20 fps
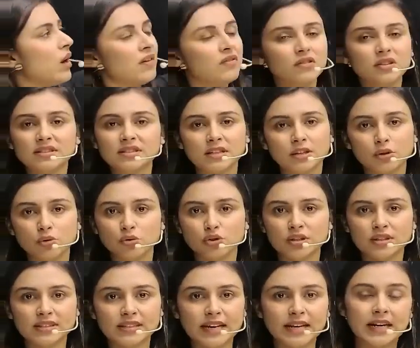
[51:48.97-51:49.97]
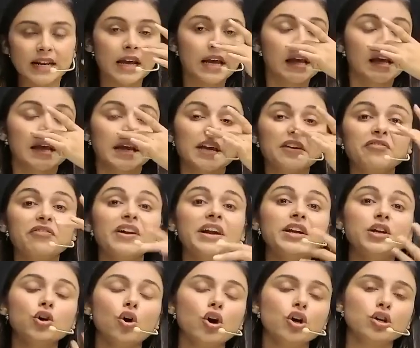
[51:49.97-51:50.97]
this solution side if i
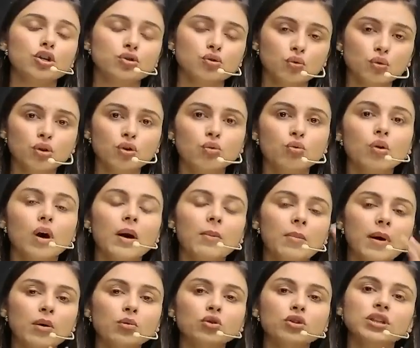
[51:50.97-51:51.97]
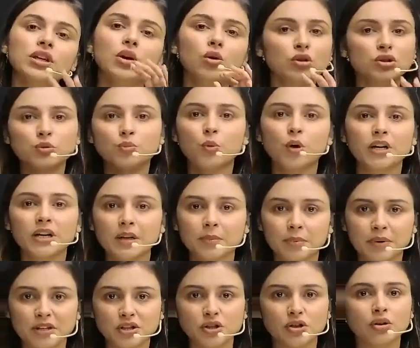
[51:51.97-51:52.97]
talk to you about the osmotic
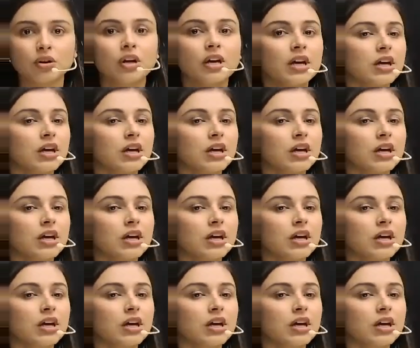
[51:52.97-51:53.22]
pressure